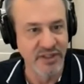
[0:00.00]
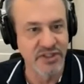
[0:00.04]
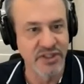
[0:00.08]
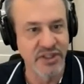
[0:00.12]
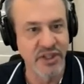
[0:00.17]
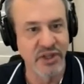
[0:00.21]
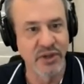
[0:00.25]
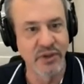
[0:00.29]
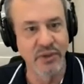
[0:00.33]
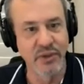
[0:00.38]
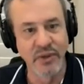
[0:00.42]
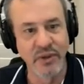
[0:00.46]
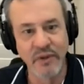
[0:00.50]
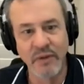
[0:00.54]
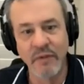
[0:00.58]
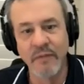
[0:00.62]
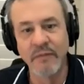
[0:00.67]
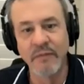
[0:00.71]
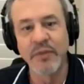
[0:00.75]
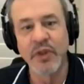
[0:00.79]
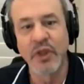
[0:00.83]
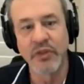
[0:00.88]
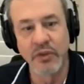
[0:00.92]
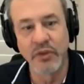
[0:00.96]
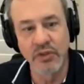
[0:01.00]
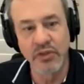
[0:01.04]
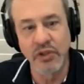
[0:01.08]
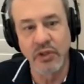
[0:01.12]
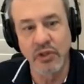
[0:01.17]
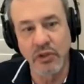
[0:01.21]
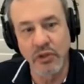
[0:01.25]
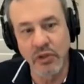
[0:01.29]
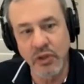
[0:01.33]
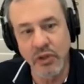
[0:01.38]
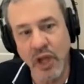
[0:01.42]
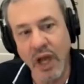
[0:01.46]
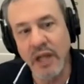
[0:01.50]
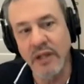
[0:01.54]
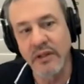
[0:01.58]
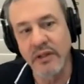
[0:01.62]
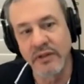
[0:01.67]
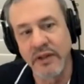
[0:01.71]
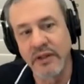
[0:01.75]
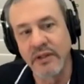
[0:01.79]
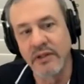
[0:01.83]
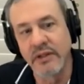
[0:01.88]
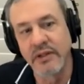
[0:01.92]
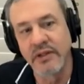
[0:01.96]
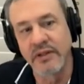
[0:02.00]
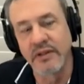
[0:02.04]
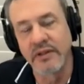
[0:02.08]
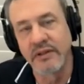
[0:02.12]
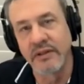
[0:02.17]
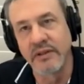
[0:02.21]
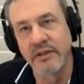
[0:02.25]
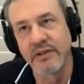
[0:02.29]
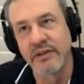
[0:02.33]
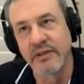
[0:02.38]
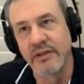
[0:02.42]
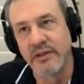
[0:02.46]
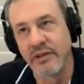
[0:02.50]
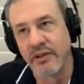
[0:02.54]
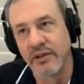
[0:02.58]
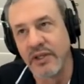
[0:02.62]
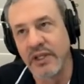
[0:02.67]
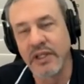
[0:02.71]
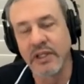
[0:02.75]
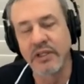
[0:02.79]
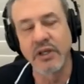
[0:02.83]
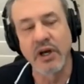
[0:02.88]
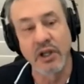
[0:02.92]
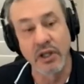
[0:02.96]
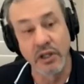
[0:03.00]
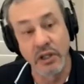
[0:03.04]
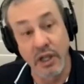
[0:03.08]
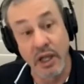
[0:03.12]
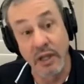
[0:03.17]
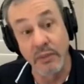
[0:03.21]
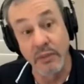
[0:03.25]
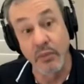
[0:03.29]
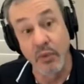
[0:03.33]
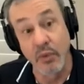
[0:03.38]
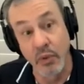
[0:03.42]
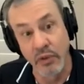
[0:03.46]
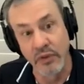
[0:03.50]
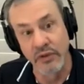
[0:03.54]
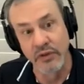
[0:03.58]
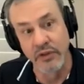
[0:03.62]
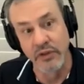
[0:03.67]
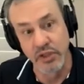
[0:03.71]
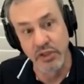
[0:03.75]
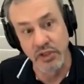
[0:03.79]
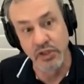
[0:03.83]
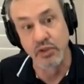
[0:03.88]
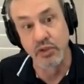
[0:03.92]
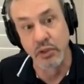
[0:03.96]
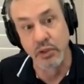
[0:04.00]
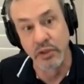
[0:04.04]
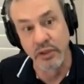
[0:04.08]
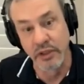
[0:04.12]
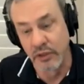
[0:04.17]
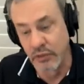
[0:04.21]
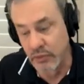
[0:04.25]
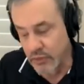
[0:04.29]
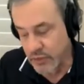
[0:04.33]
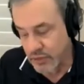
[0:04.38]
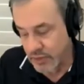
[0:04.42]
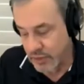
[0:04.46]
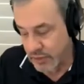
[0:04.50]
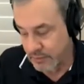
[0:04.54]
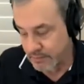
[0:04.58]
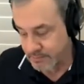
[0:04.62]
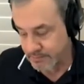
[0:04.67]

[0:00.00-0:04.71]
so there's a lot, you need a lot more than just good leadership.